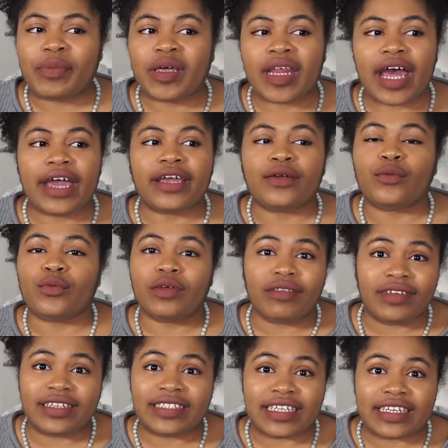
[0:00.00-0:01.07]
but I
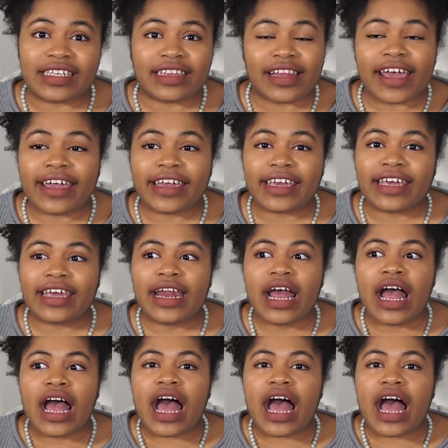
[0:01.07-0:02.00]
really didn't like it.